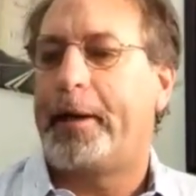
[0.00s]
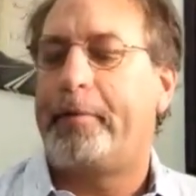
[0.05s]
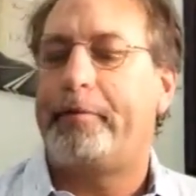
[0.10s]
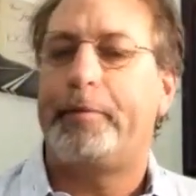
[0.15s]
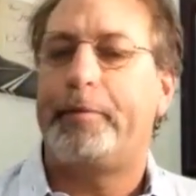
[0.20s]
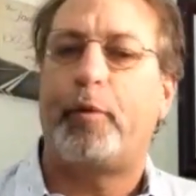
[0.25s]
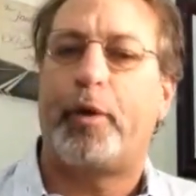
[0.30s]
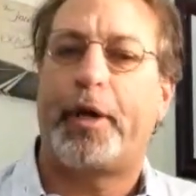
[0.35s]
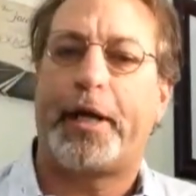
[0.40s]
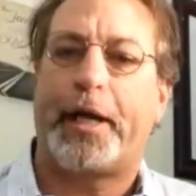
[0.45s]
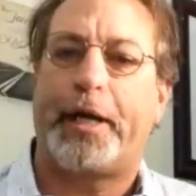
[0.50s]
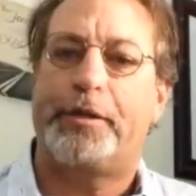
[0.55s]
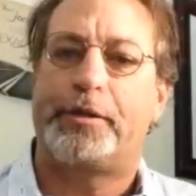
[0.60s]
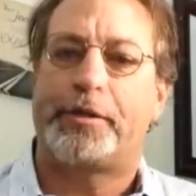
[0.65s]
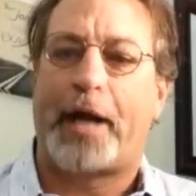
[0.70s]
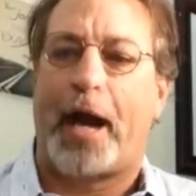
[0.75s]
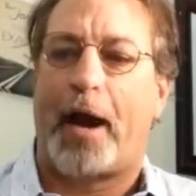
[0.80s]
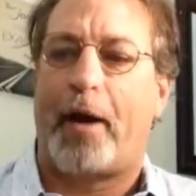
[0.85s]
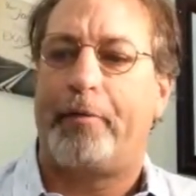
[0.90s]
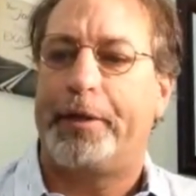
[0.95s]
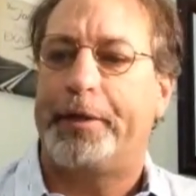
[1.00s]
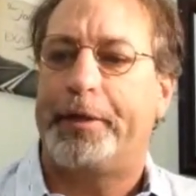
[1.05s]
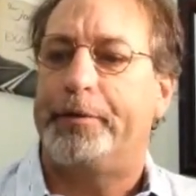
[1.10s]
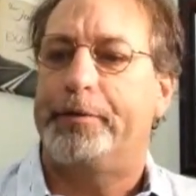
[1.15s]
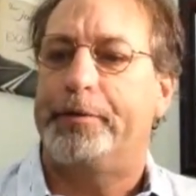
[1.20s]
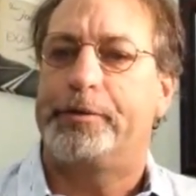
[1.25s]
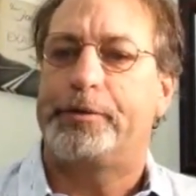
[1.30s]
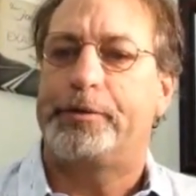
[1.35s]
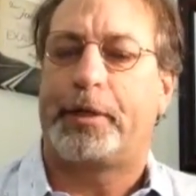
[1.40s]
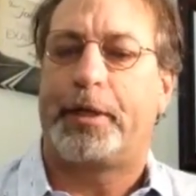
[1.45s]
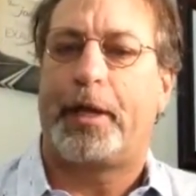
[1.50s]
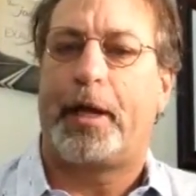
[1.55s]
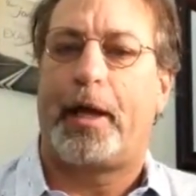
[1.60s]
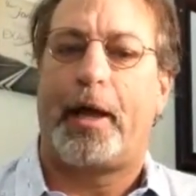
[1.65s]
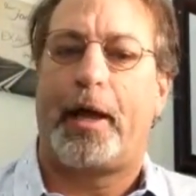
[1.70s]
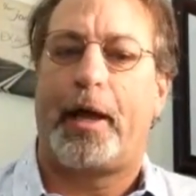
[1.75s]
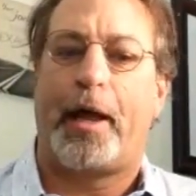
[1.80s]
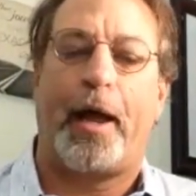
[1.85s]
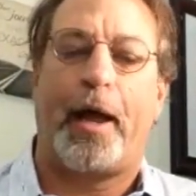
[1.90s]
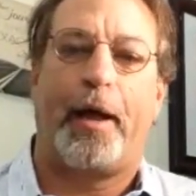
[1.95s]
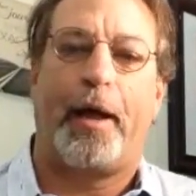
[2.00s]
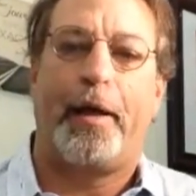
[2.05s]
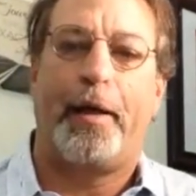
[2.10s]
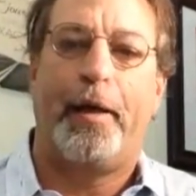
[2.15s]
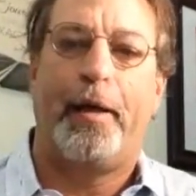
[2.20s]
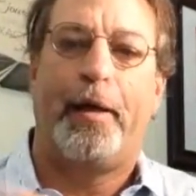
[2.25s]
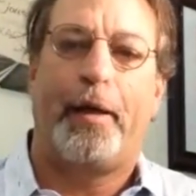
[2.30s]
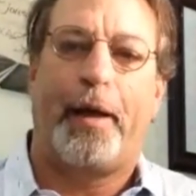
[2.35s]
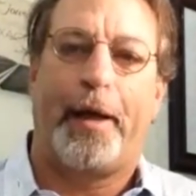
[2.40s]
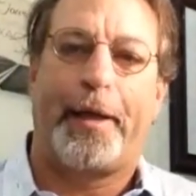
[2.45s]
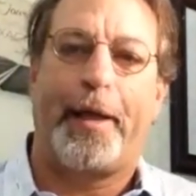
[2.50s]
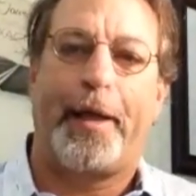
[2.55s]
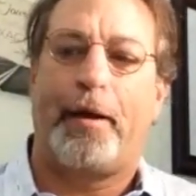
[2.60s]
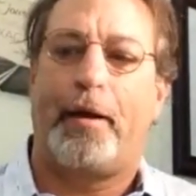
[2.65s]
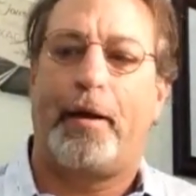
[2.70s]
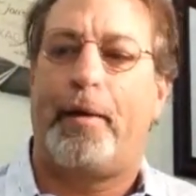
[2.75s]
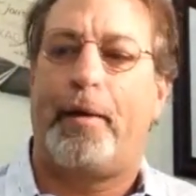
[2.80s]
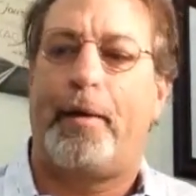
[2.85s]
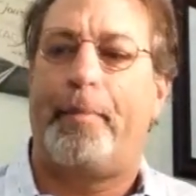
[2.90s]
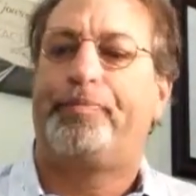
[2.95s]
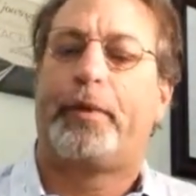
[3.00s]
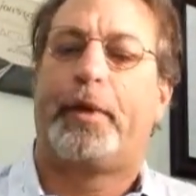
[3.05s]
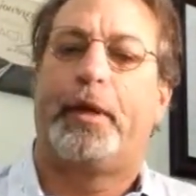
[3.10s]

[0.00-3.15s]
every morning, I scour the news. I get up.